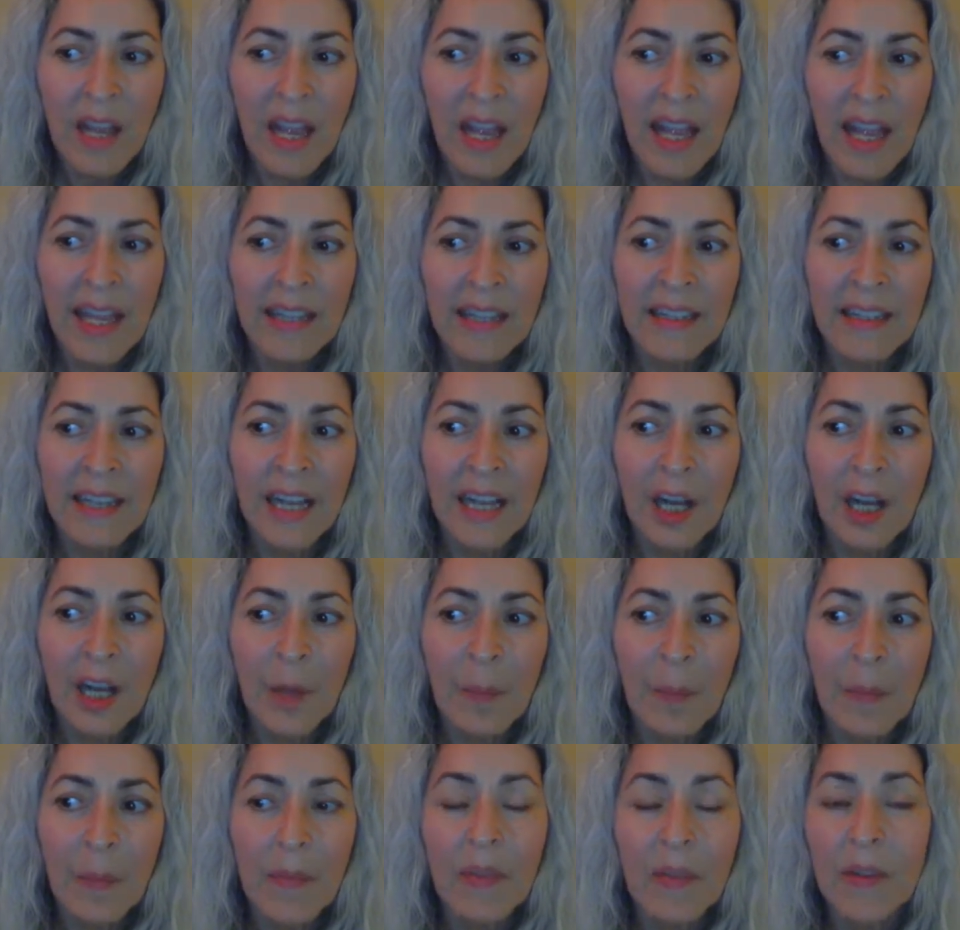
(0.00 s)
And
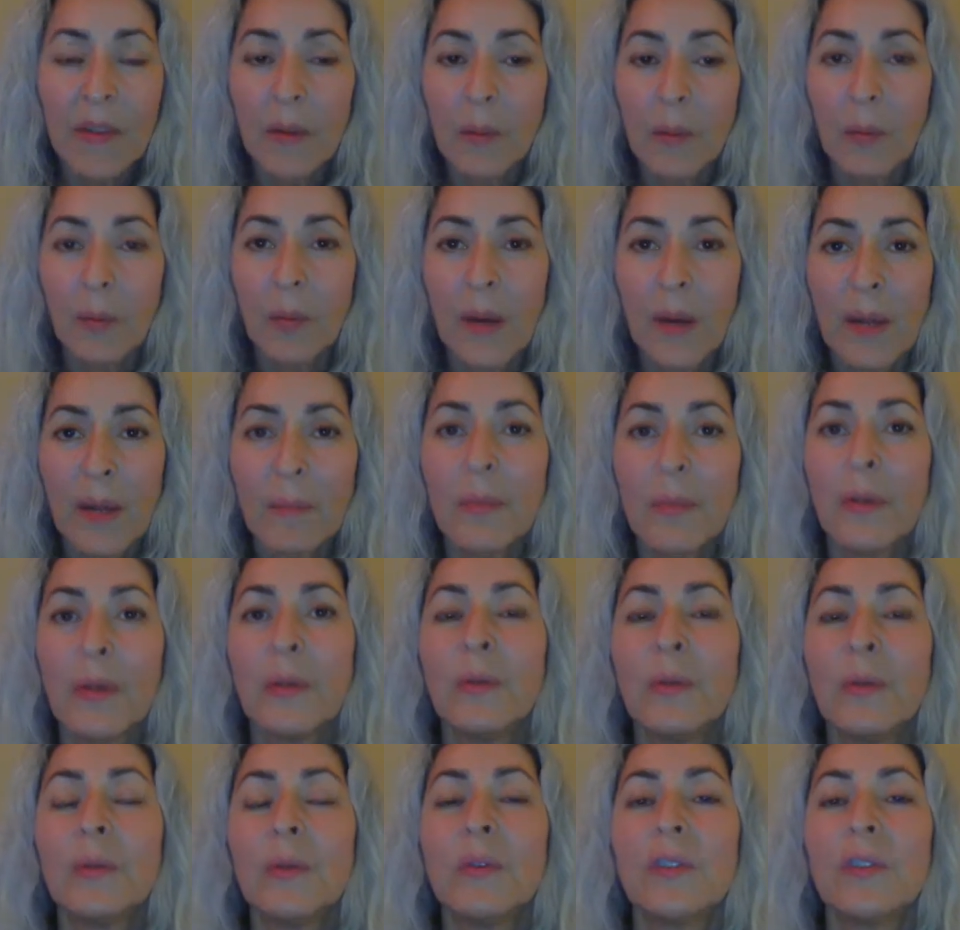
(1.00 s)
um, the
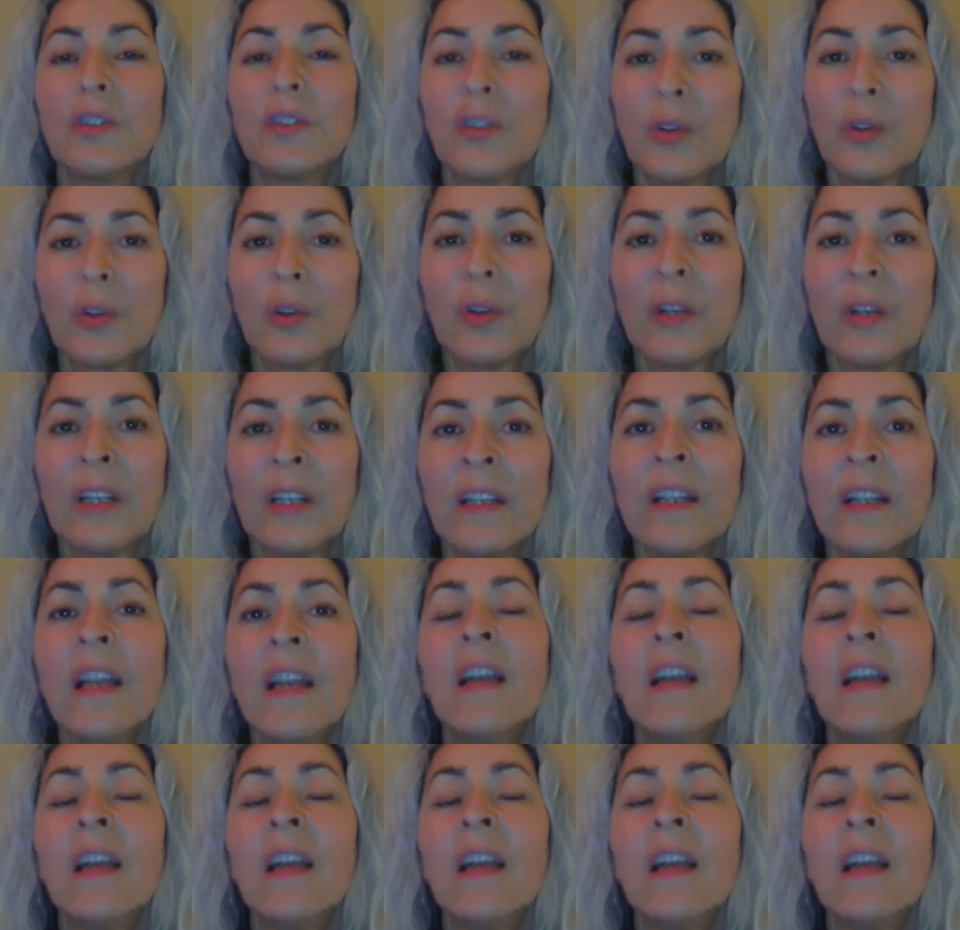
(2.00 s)
rainbow children,